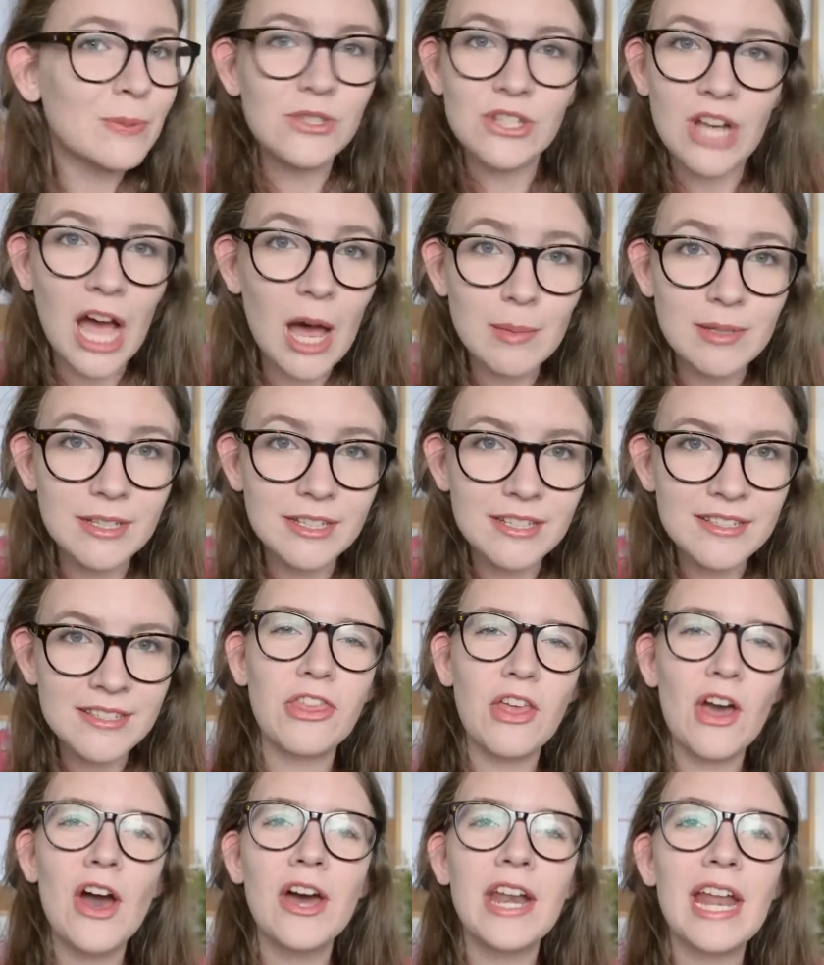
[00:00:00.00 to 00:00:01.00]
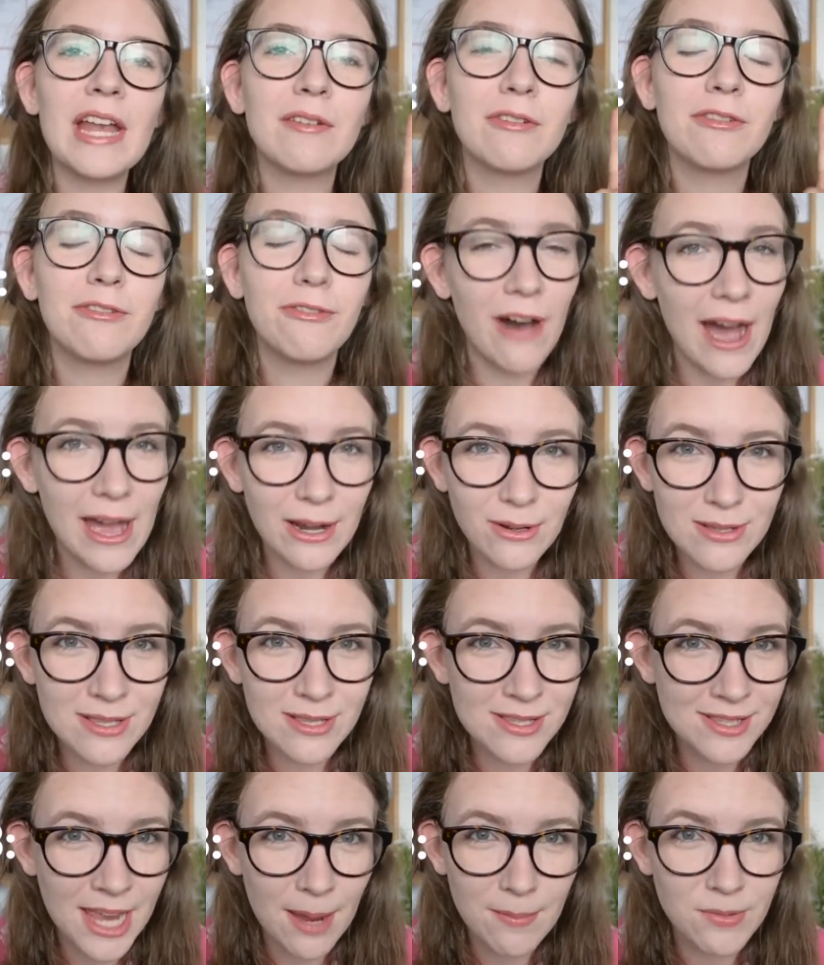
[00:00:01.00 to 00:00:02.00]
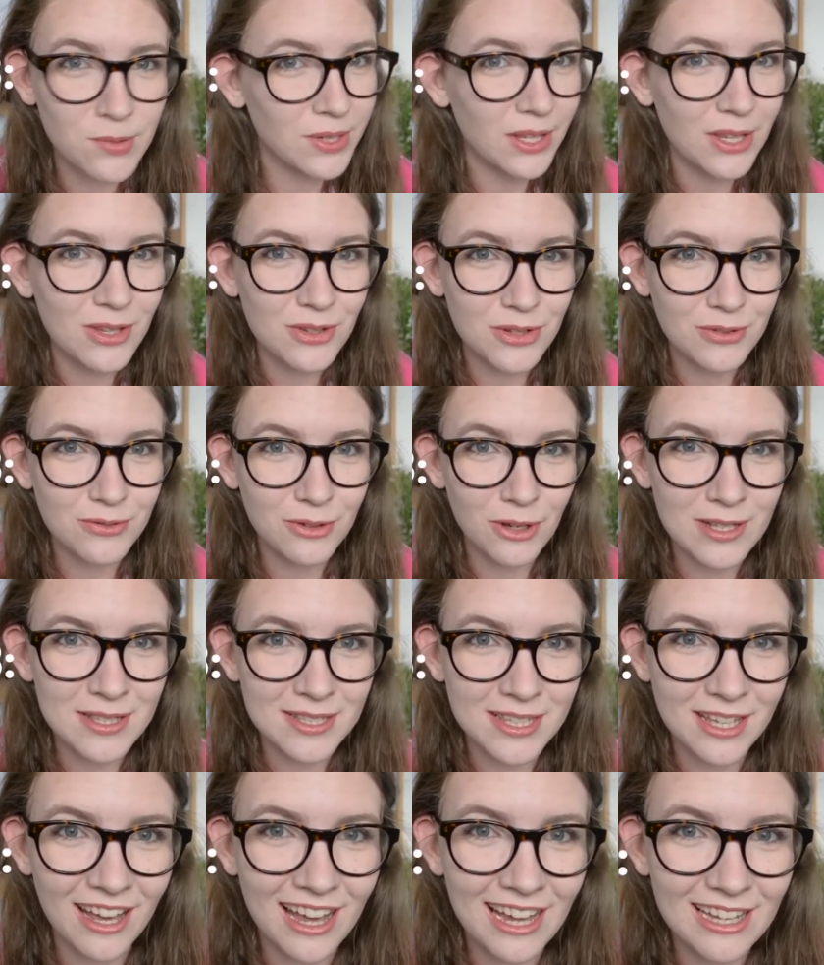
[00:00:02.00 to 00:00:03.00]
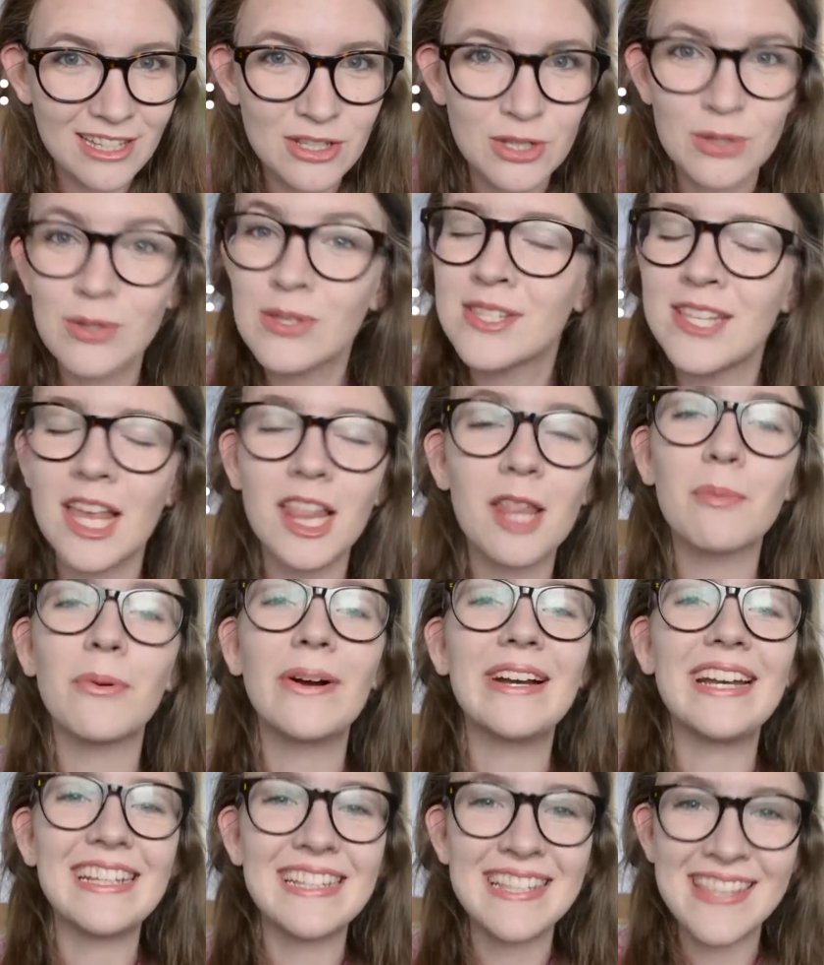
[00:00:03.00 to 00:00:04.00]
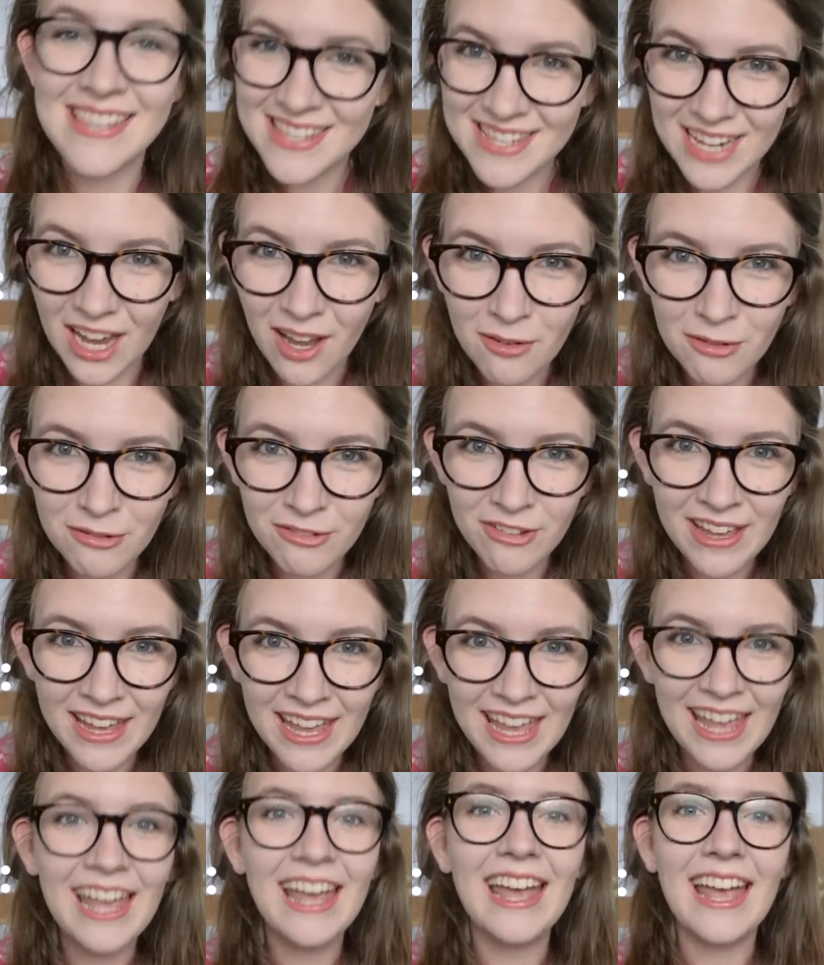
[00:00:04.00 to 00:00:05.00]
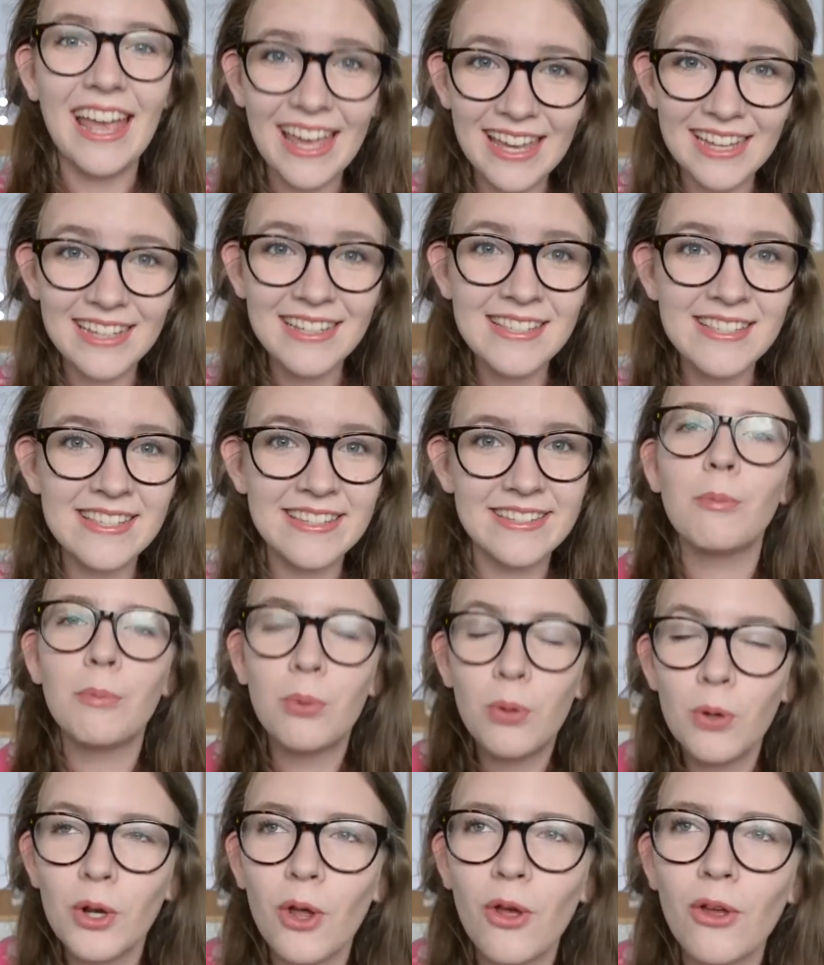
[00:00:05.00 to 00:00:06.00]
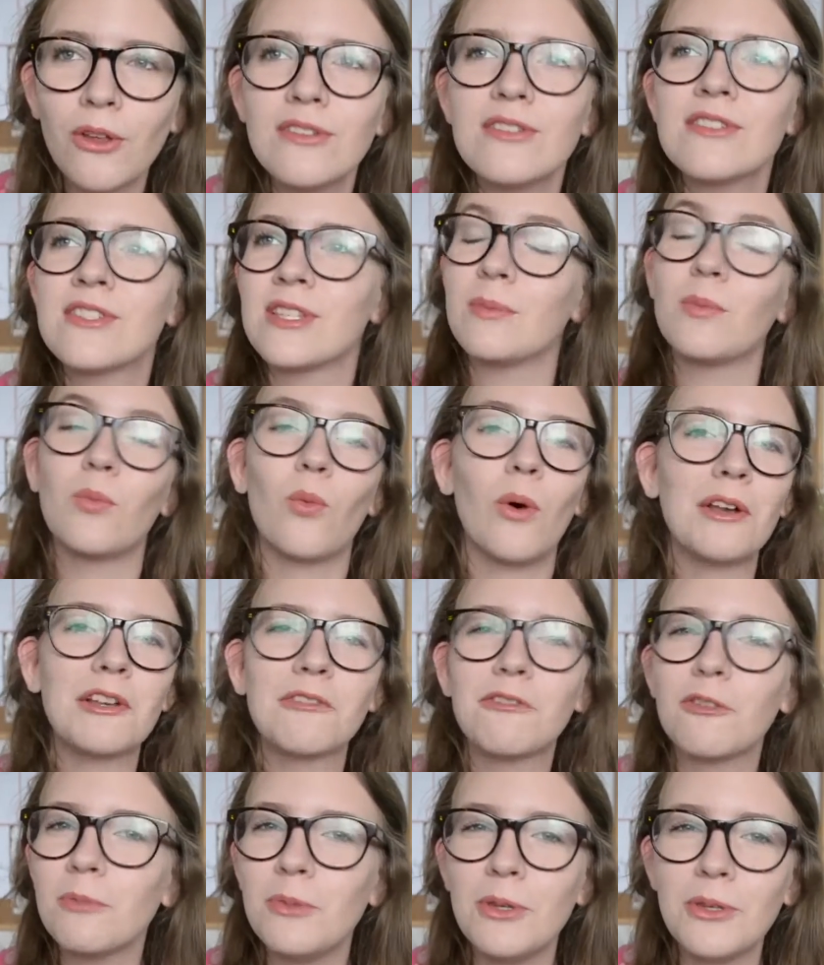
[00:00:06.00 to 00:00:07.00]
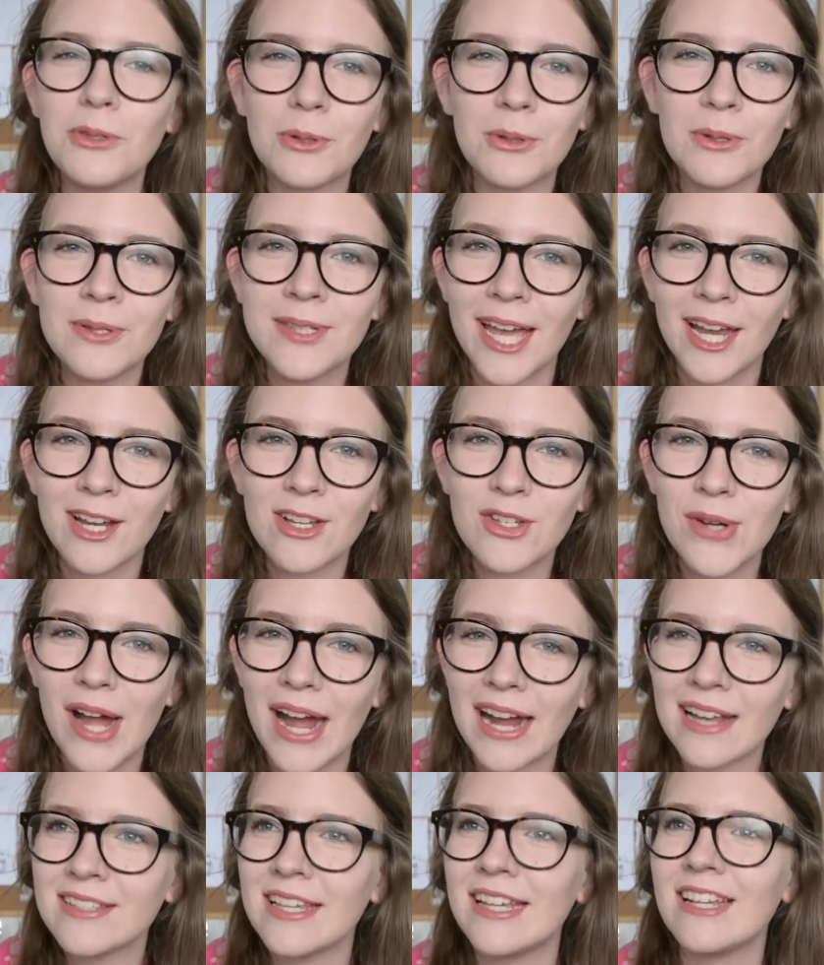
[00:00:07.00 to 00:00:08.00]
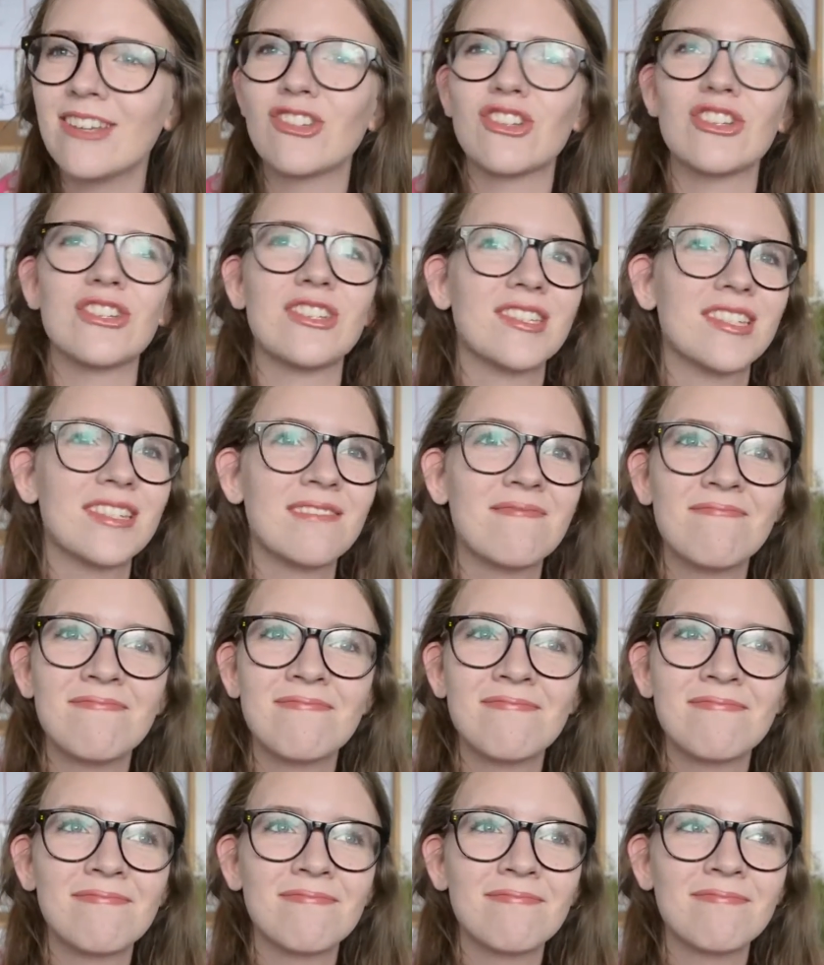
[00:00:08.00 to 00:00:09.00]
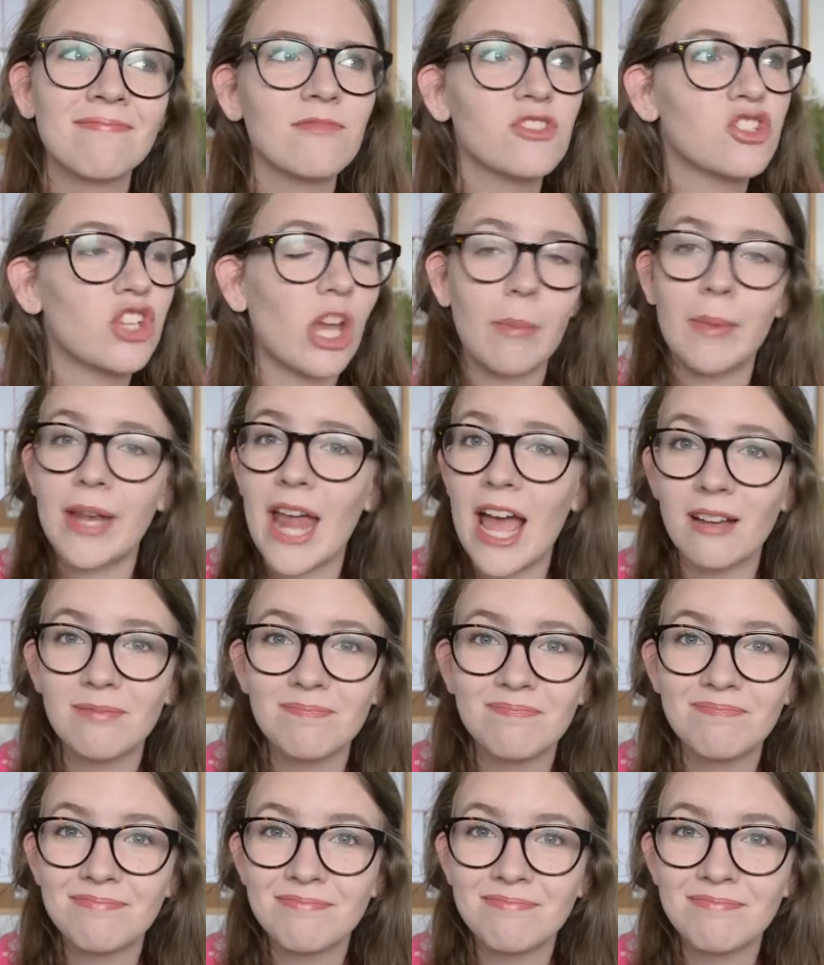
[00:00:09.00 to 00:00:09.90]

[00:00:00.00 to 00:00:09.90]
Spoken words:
pajamas, third and final step to an introvert's guide to celebrating stuff is put on some wonderful musical soundtracks and just jam it out.